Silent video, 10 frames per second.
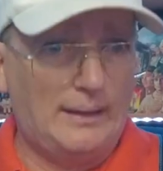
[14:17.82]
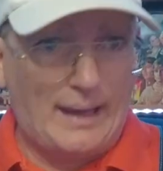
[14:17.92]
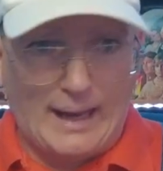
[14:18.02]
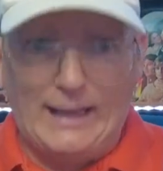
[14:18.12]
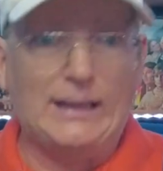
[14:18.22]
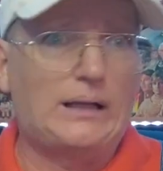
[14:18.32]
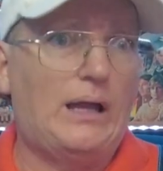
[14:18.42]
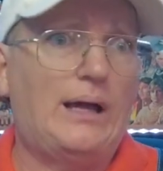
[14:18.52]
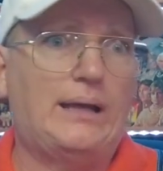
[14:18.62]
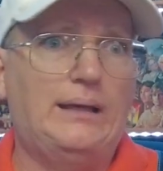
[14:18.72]
8
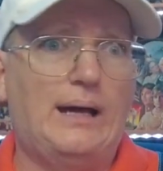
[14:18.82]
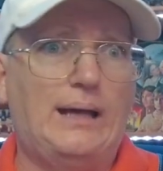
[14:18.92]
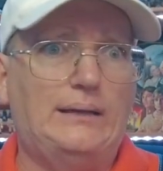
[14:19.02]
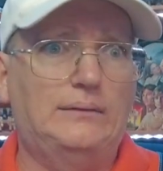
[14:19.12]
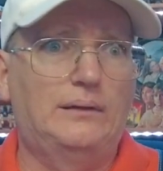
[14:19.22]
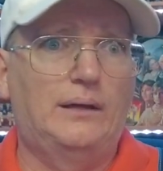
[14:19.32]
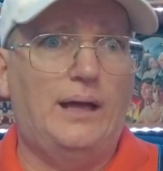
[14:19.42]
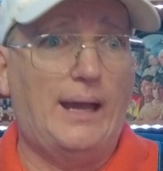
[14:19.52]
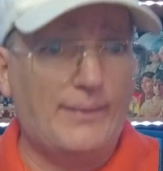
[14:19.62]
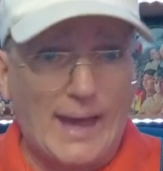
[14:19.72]
o'clock at night
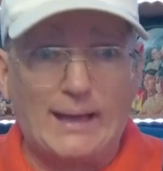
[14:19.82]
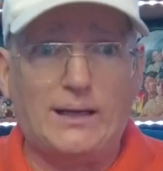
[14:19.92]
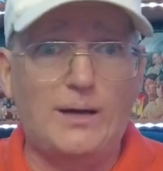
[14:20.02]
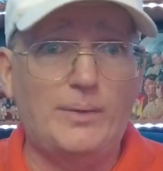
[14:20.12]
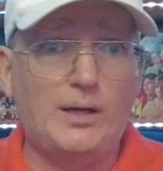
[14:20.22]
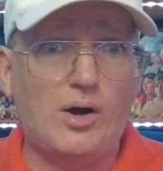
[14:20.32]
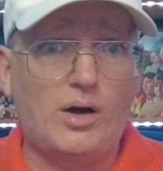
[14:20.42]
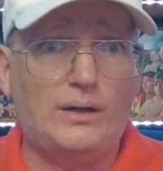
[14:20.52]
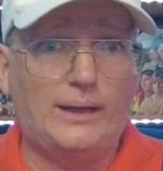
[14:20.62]
and that coming on,